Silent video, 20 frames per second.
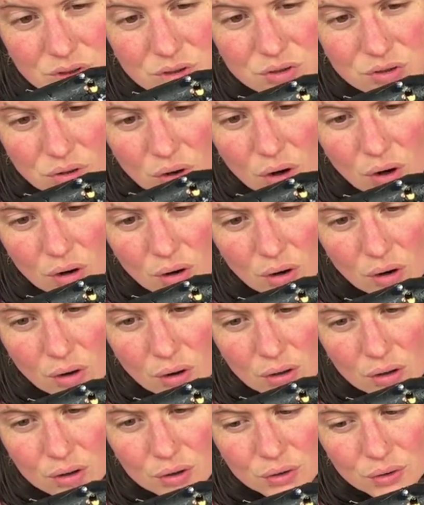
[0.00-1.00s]
strong
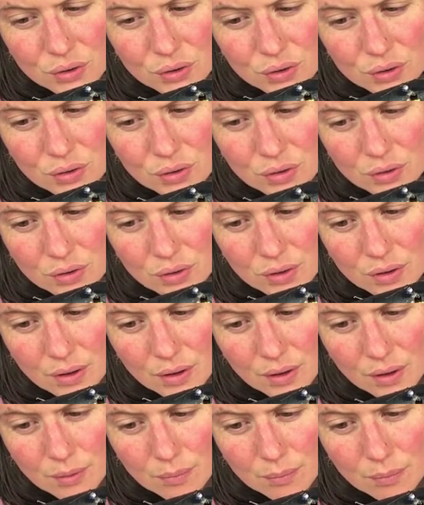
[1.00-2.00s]
hot glue.
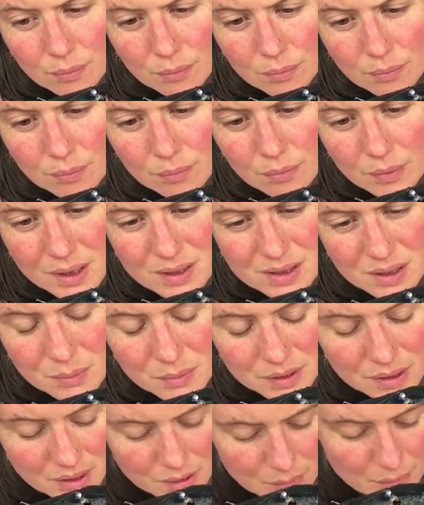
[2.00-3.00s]
That's something you